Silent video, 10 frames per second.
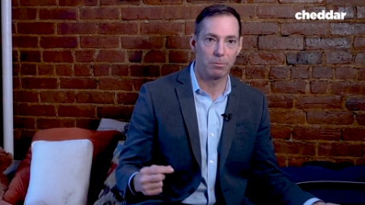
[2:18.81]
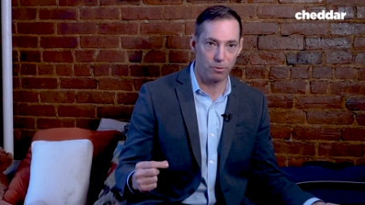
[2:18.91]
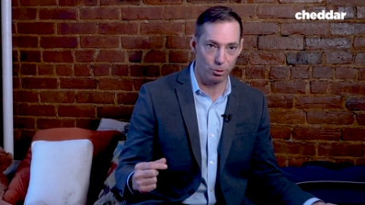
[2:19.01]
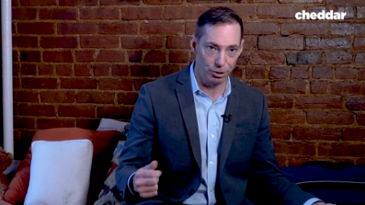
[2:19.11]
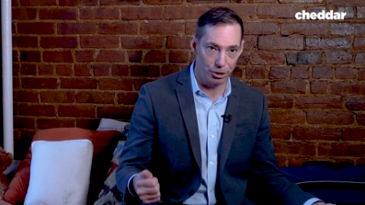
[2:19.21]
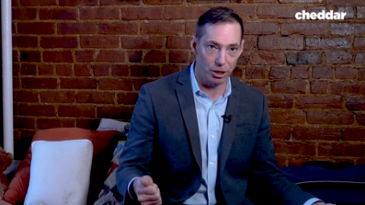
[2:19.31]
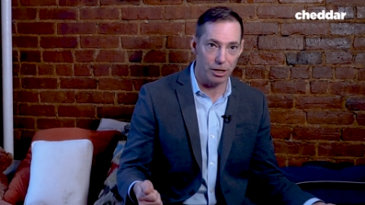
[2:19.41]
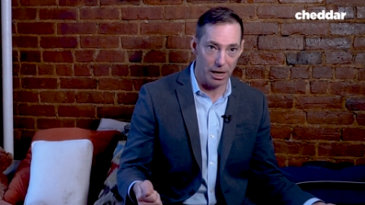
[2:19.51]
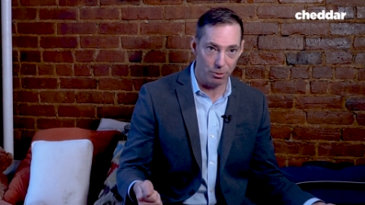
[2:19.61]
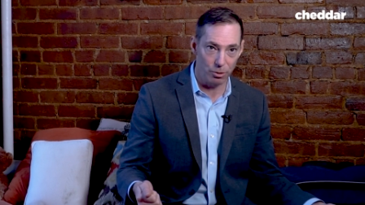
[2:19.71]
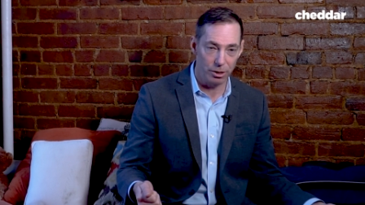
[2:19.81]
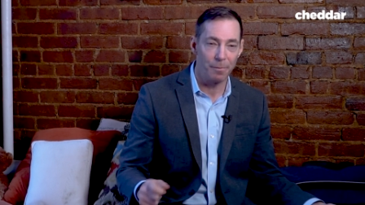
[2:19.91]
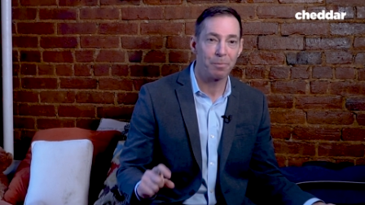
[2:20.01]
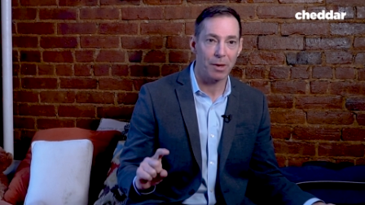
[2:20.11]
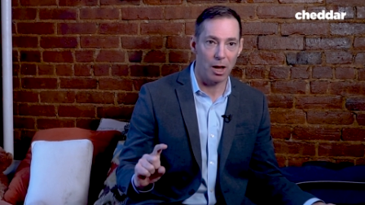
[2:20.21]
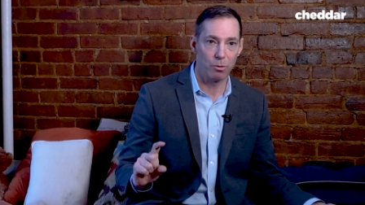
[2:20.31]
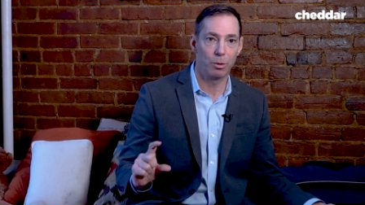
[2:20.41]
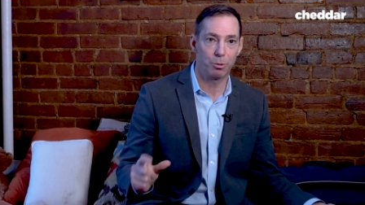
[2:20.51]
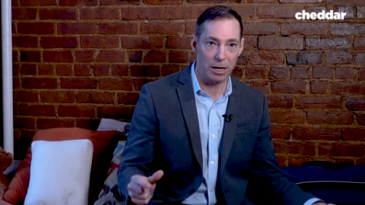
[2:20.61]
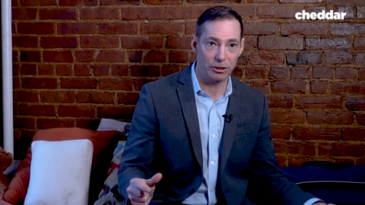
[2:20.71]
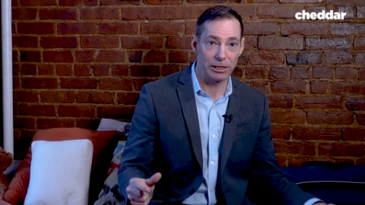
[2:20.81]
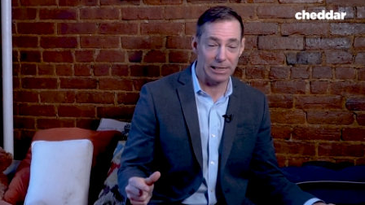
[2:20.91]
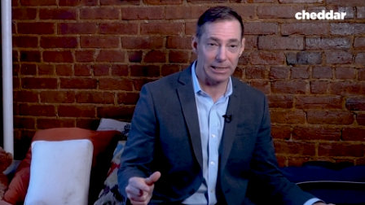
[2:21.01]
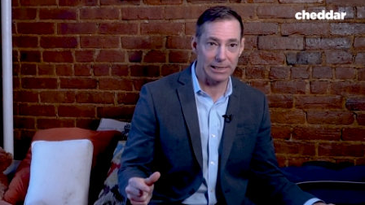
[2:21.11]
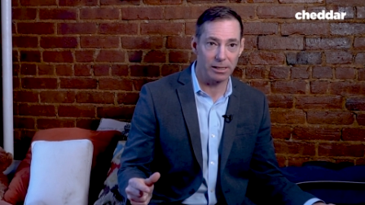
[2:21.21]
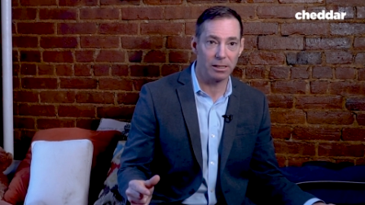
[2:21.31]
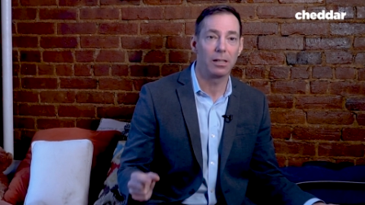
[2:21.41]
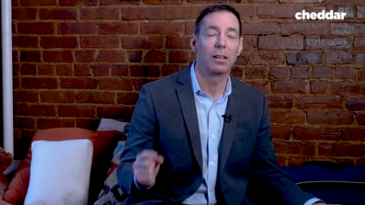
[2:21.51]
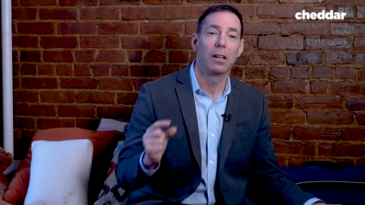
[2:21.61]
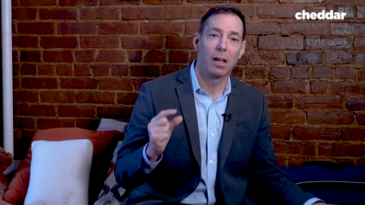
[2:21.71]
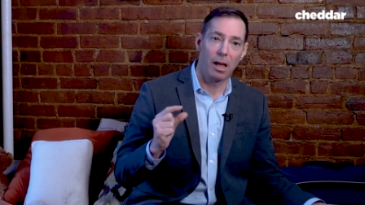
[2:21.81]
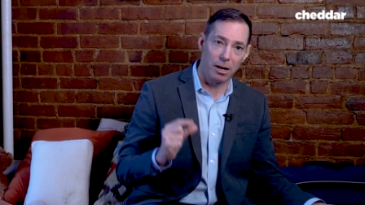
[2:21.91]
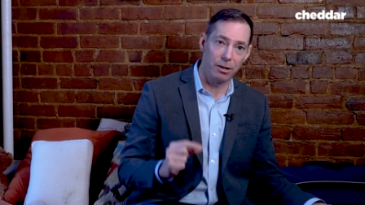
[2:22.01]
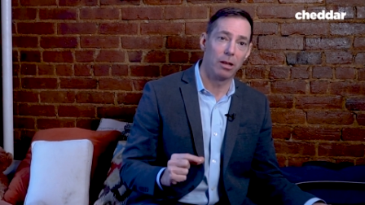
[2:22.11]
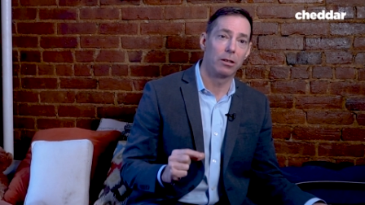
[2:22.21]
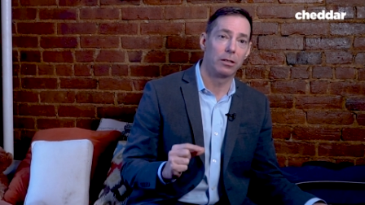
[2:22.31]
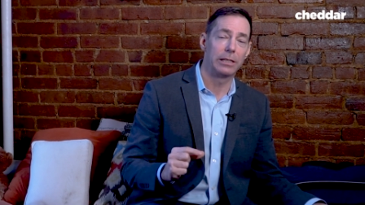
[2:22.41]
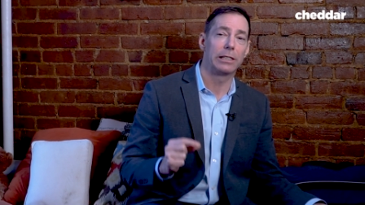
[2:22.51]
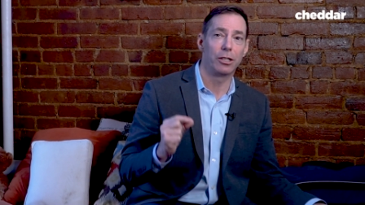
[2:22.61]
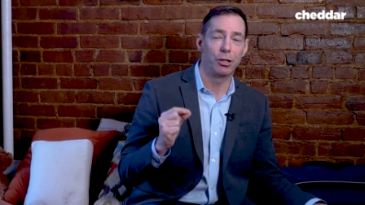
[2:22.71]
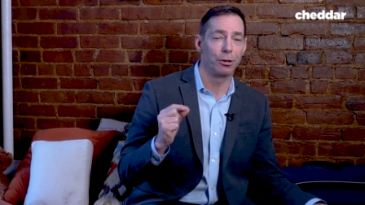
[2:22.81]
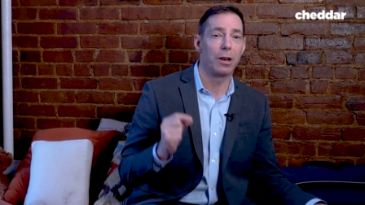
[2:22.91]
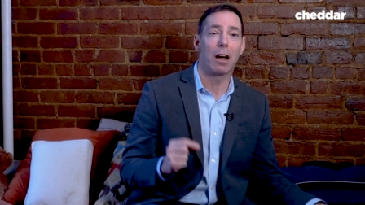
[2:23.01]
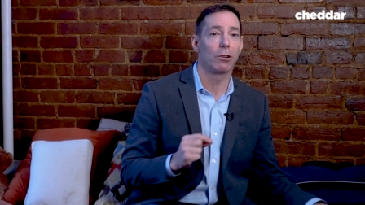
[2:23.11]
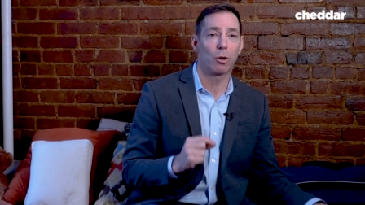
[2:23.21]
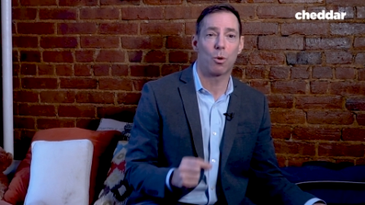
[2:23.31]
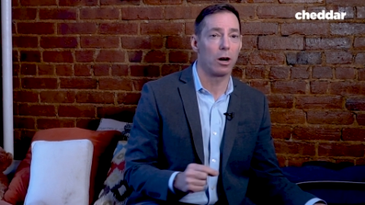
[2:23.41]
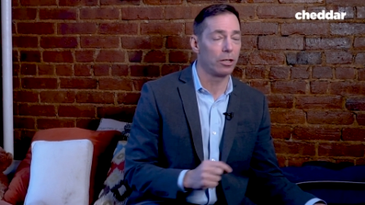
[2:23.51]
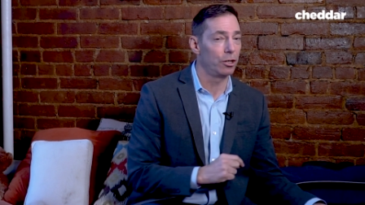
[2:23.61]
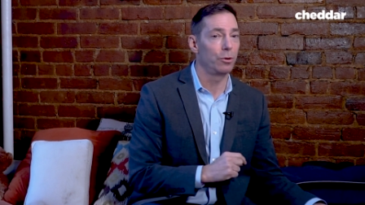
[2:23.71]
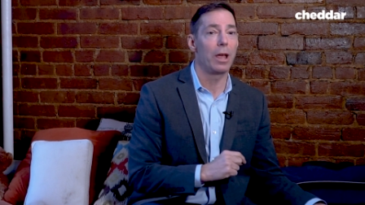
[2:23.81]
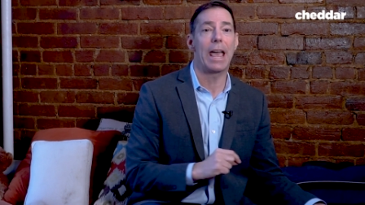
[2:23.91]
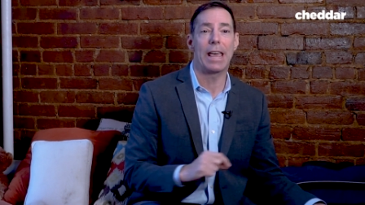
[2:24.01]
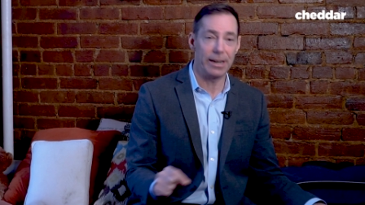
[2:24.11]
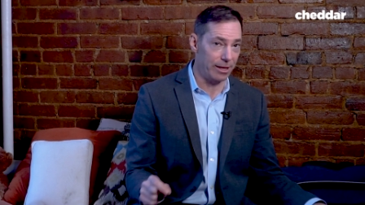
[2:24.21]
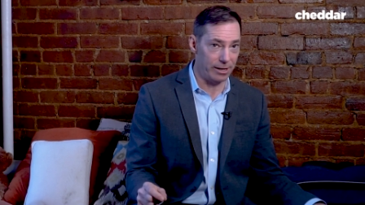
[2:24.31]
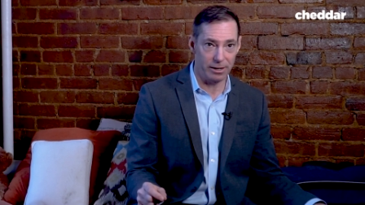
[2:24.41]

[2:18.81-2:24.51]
before you touch anyone, and we practice that skill. And another is you're not required to do anything